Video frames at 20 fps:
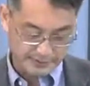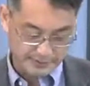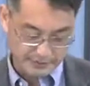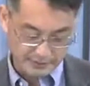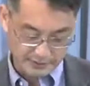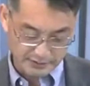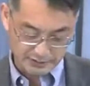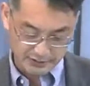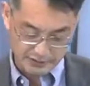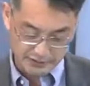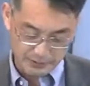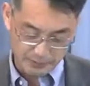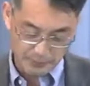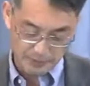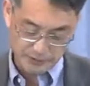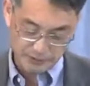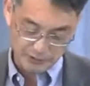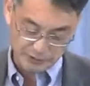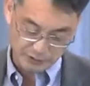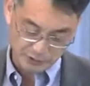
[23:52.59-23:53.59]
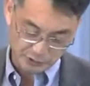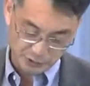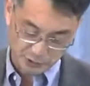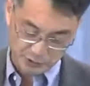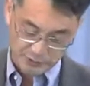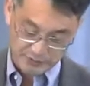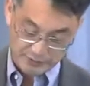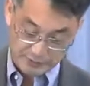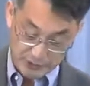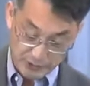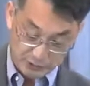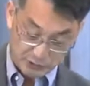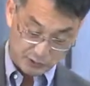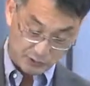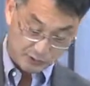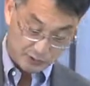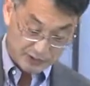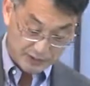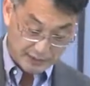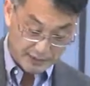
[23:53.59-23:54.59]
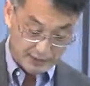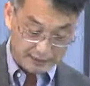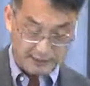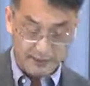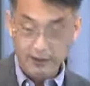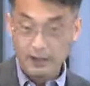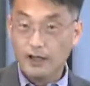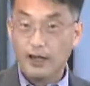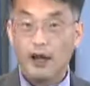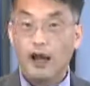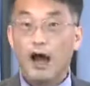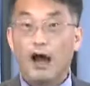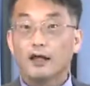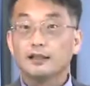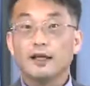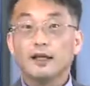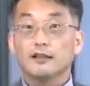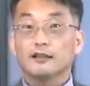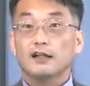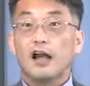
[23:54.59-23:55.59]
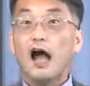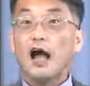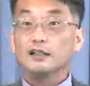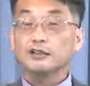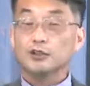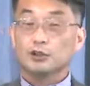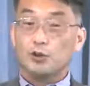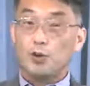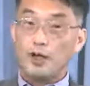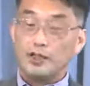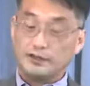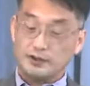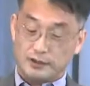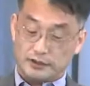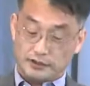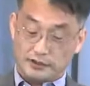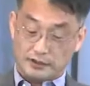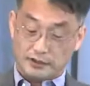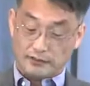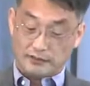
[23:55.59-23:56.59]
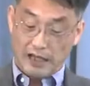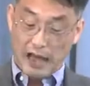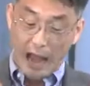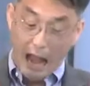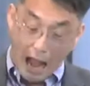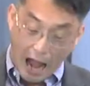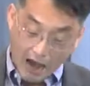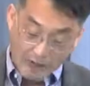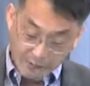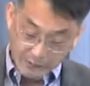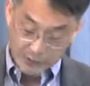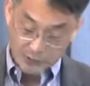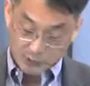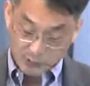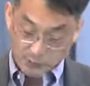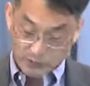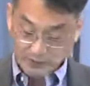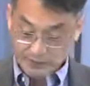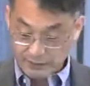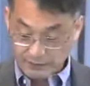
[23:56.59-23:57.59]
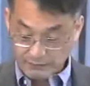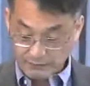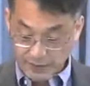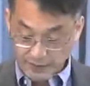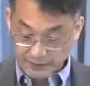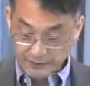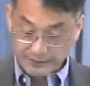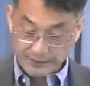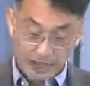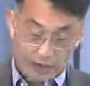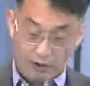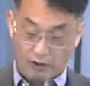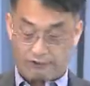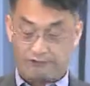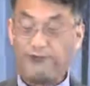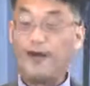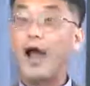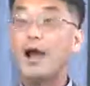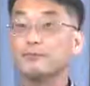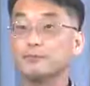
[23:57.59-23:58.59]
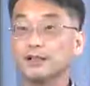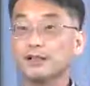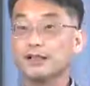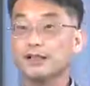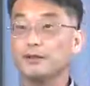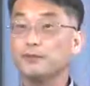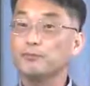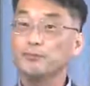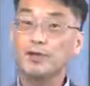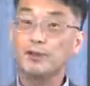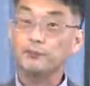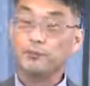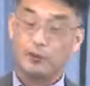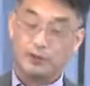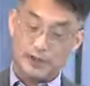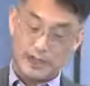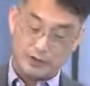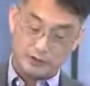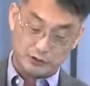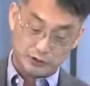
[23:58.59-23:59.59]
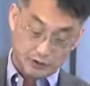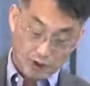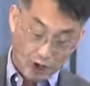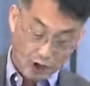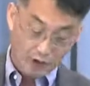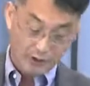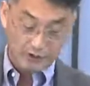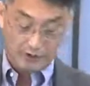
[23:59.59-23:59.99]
This is especially true with sexual sin the consequences of the obvious ones that affect it, yeah, family, people that you know,